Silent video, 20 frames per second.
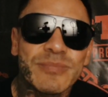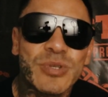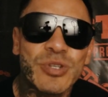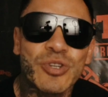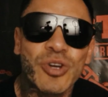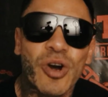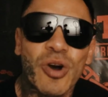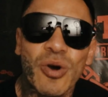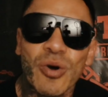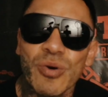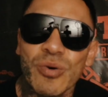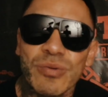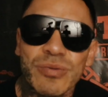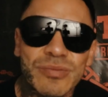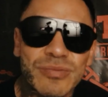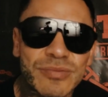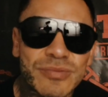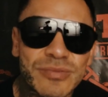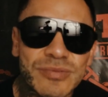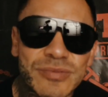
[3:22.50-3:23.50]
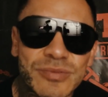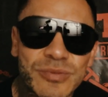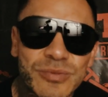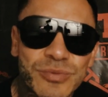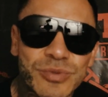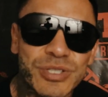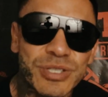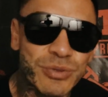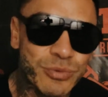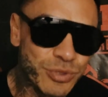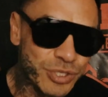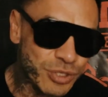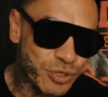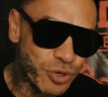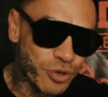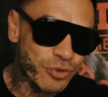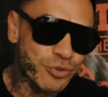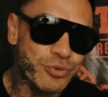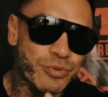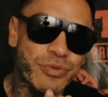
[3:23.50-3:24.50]
you know, we
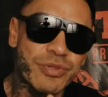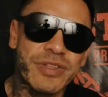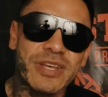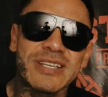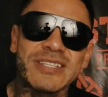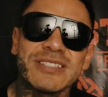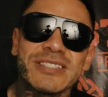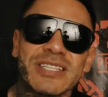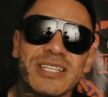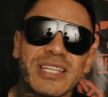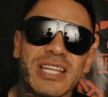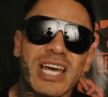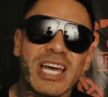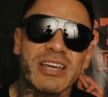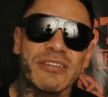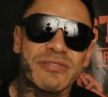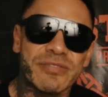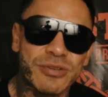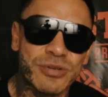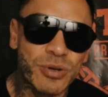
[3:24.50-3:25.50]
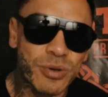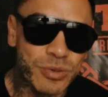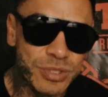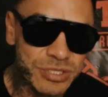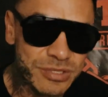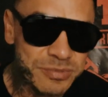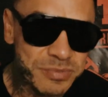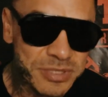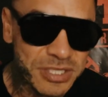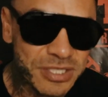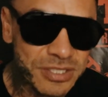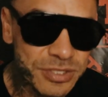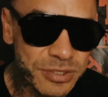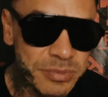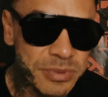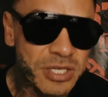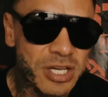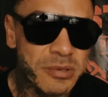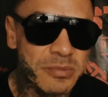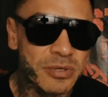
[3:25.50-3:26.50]
go through things in life, you know, just because
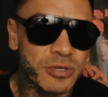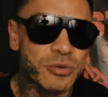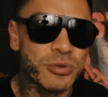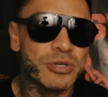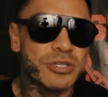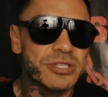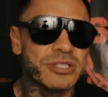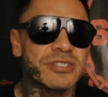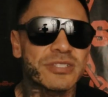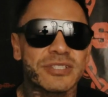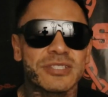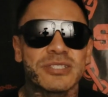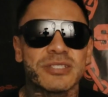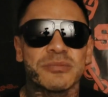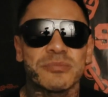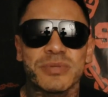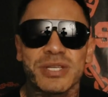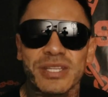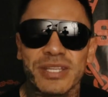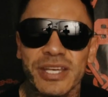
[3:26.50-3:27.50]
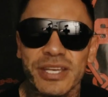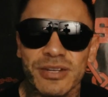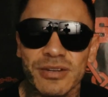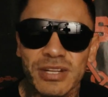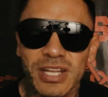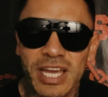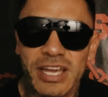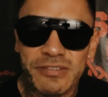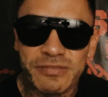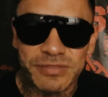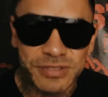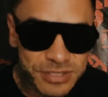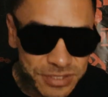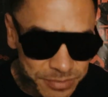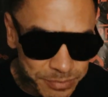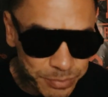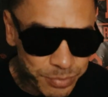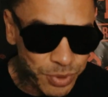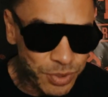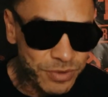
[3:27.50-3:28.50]
you become a Christian doesn't mean that your life
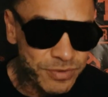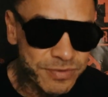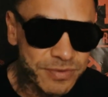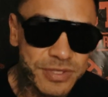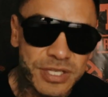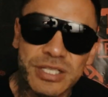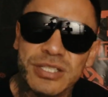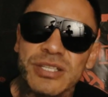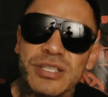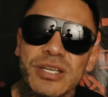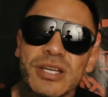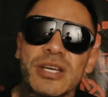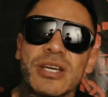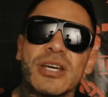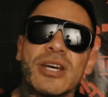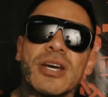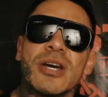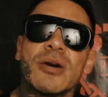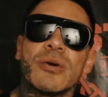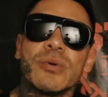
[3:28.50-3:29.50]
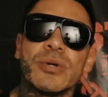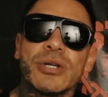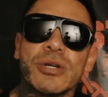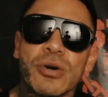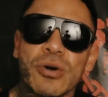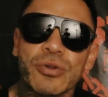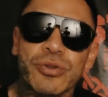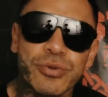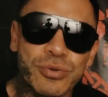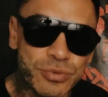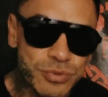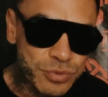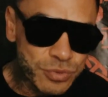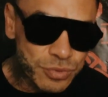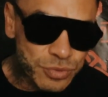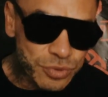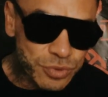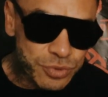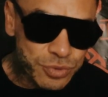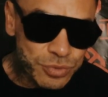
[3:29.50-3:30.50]
is perfect. We go
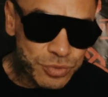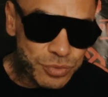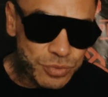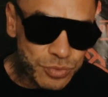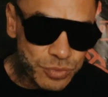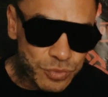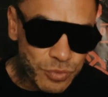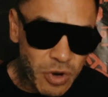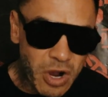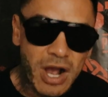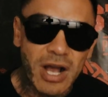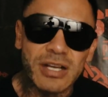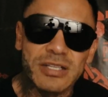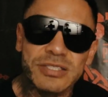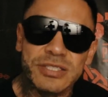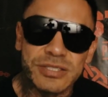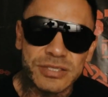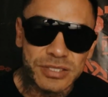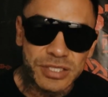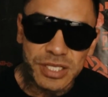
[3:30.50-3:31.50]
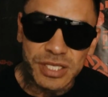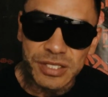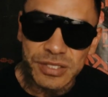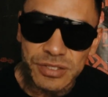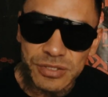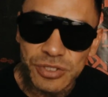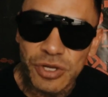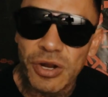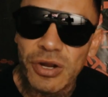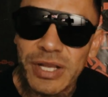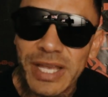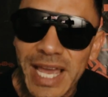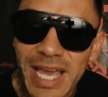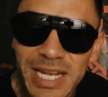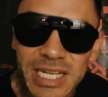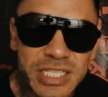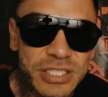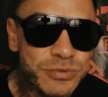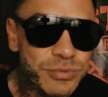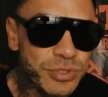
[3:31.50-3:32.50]
through walks and dark
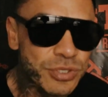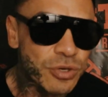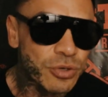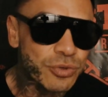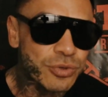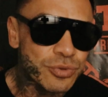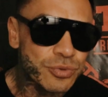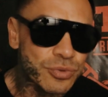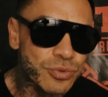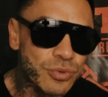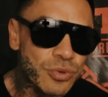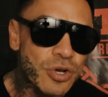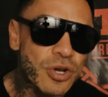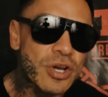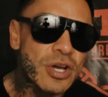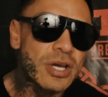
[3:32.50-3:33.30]
alleys. We go through